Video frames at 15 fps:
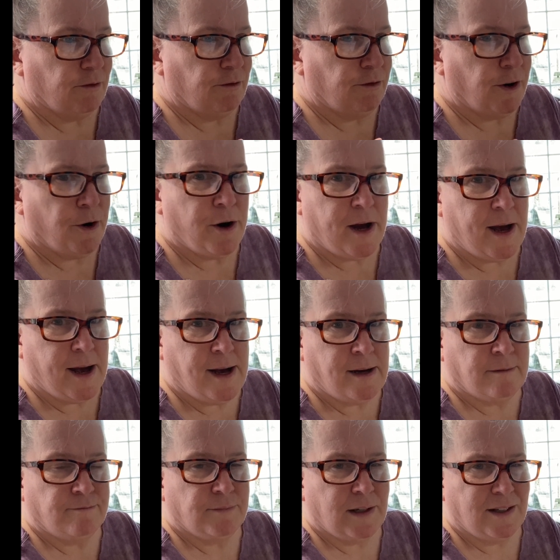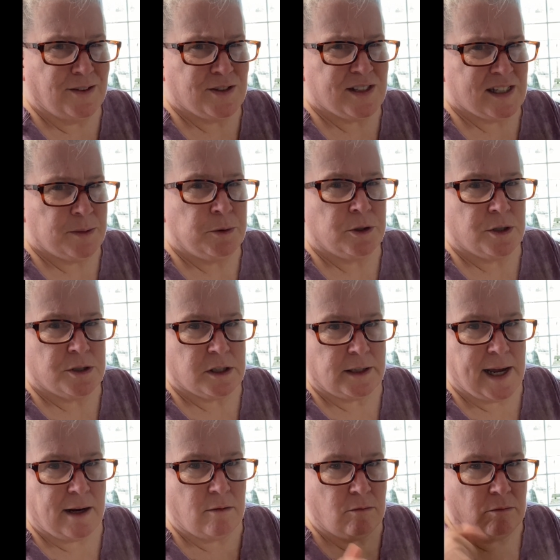is similar to,
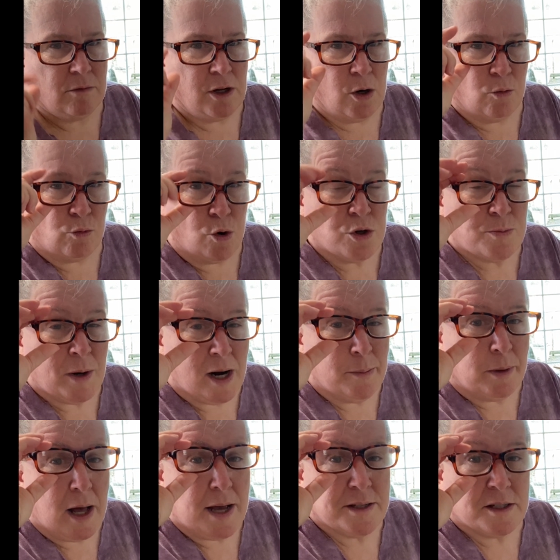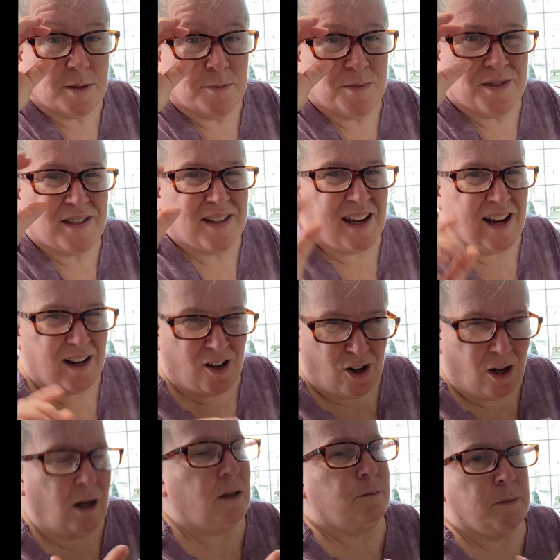like, you know, rosemary blossoms and
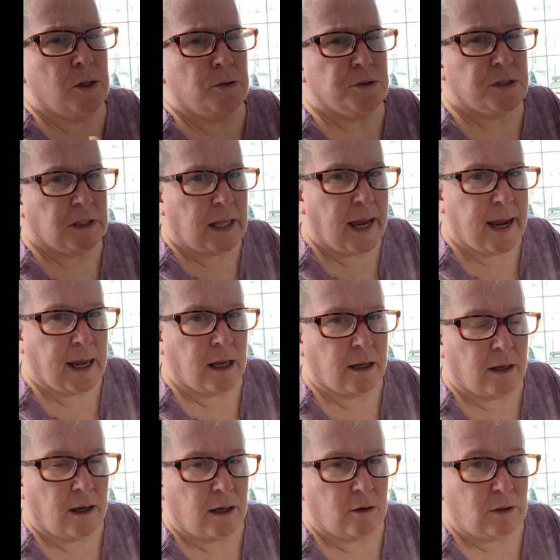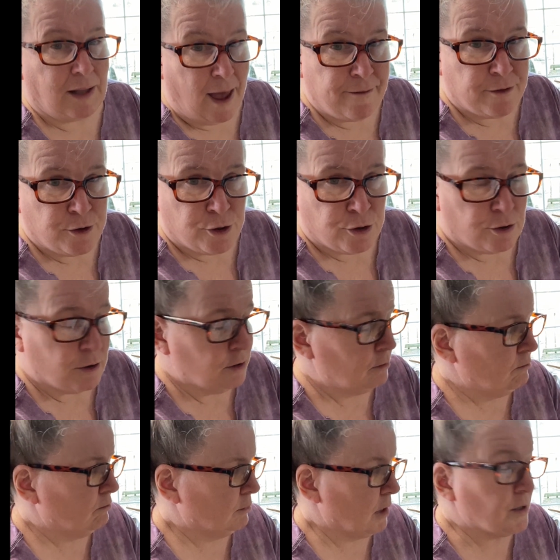almost like lavender.
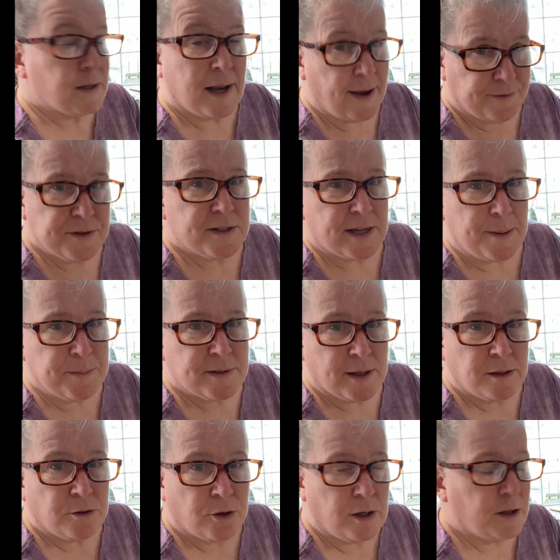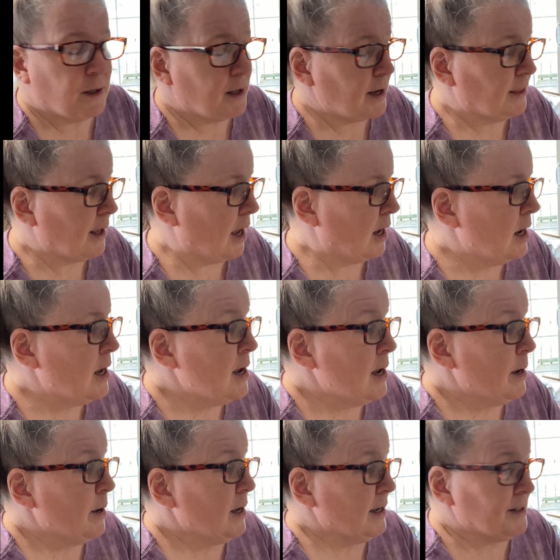Doesn't have the same scent or anything like that.
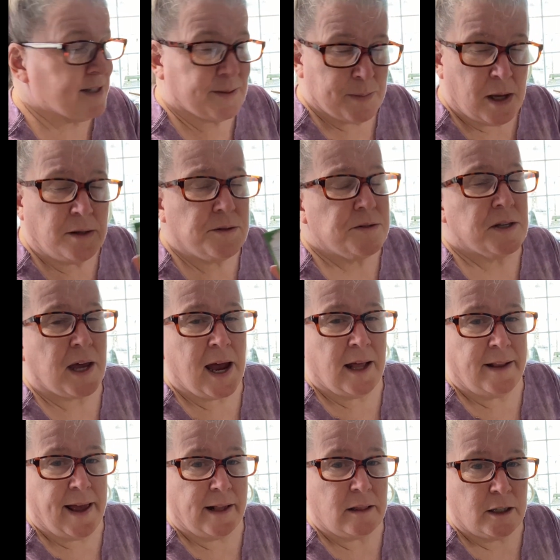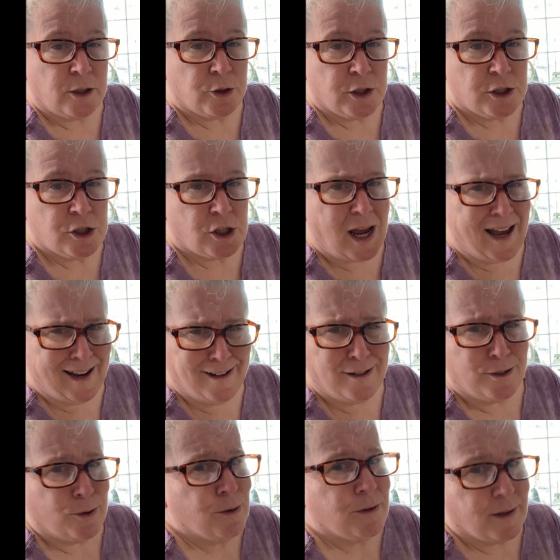It smells kind of like licorice. I
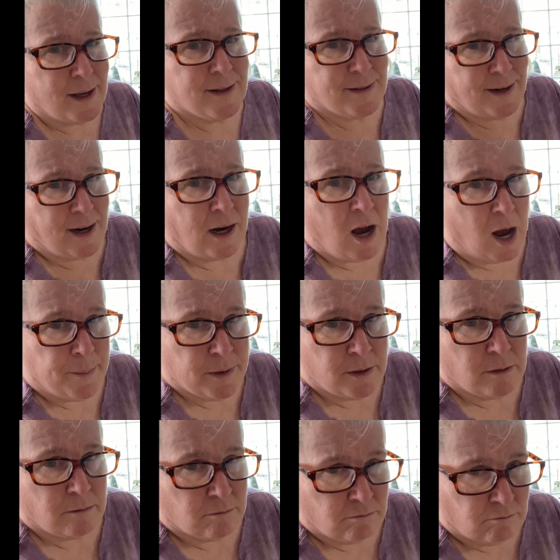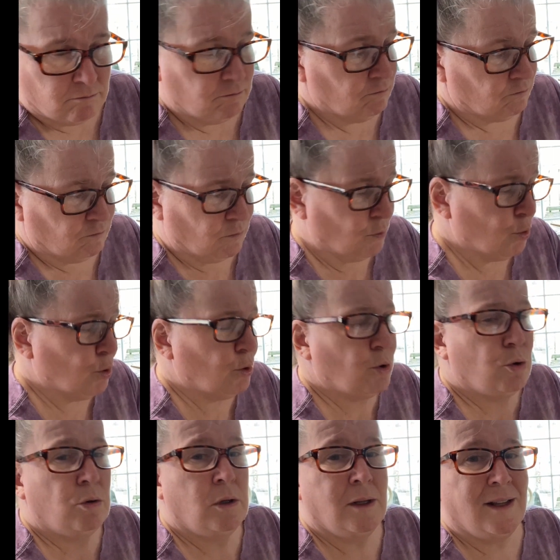don't, as a common
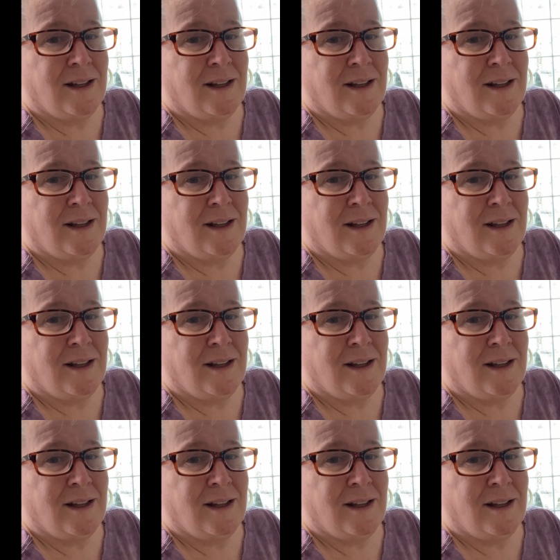rule,